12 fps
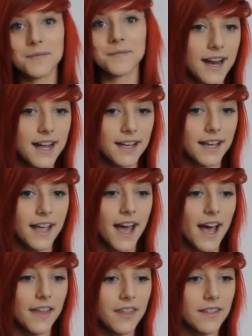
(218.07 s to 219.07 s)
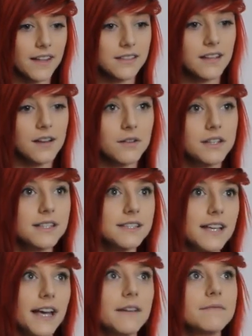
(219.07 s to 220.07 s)
And I think that's all I wanted to
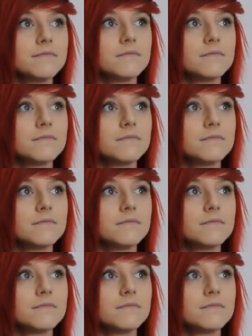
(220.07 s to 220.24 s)
say.